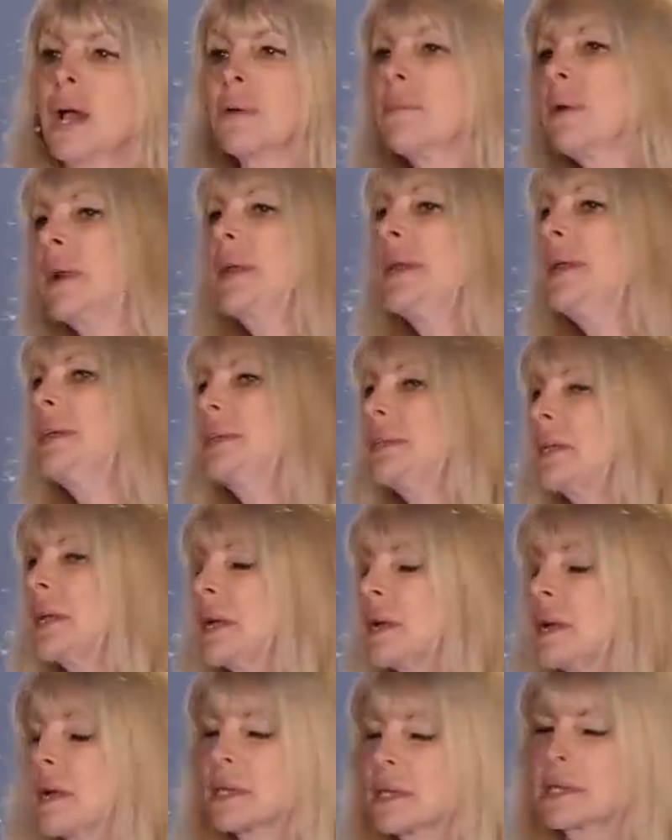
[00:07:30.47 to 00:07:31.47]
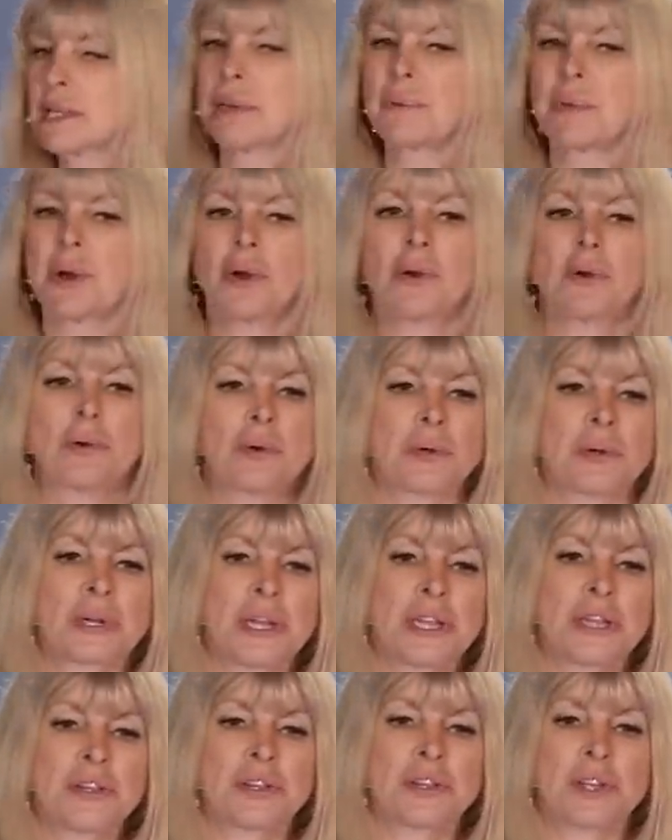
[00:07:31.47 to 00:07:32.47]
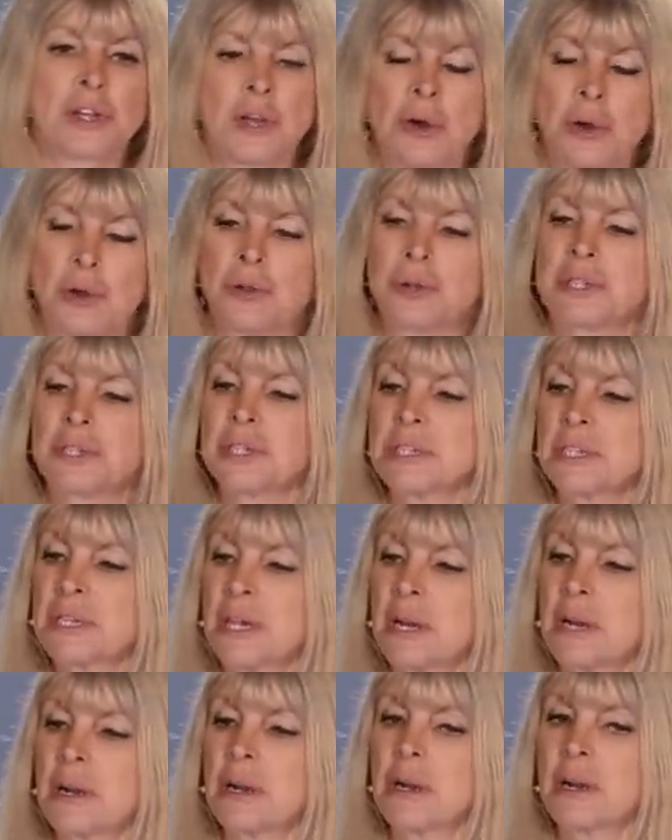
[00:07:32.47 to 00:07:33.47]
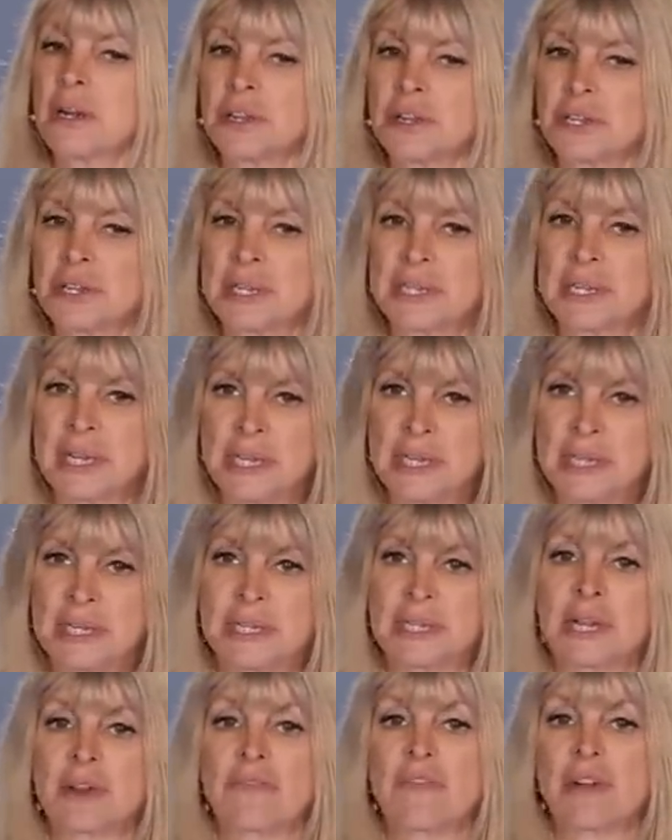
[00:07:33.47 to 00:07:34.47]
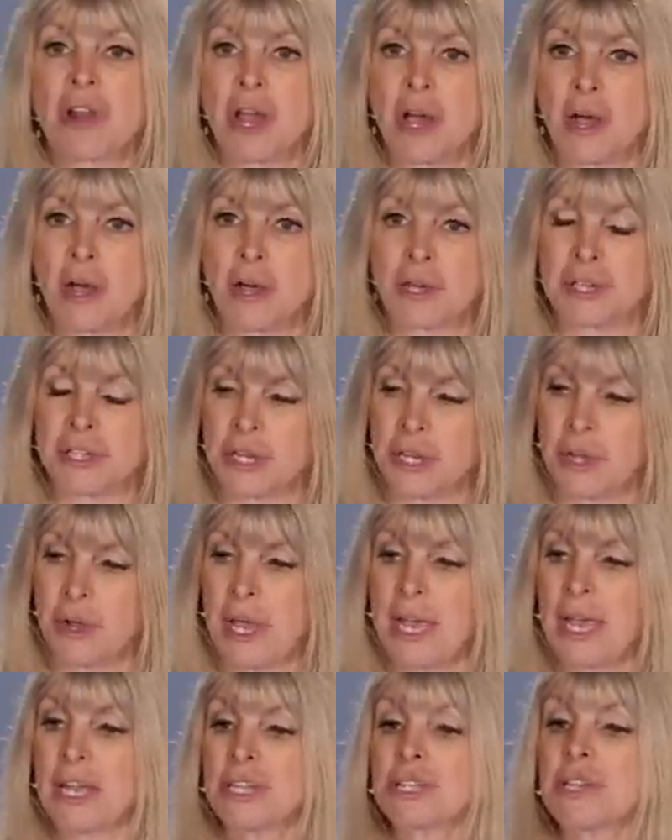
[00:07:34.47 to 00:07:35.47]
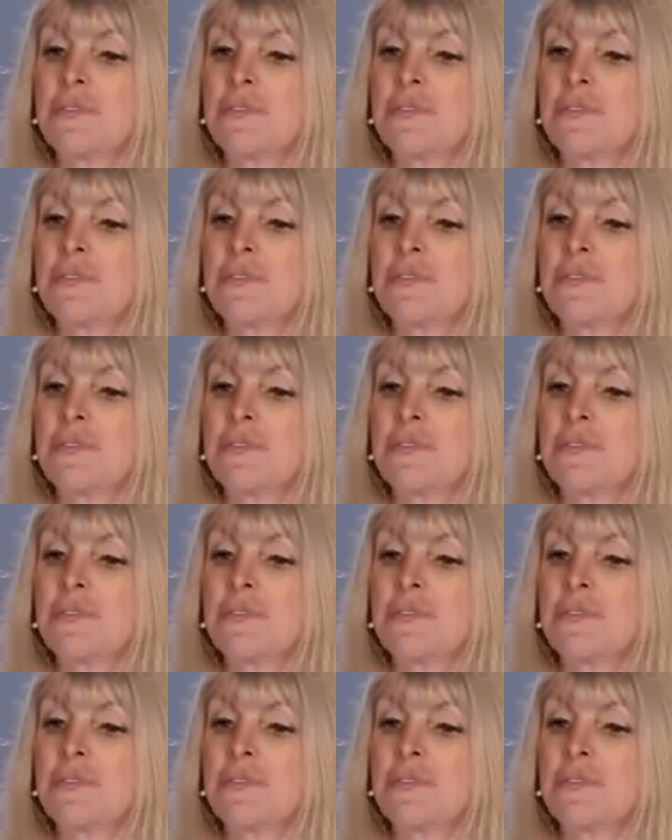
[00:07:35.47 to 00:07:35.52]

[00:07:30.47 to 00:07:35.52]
My knees hurt because I'm old. You've got to start disregarding your age.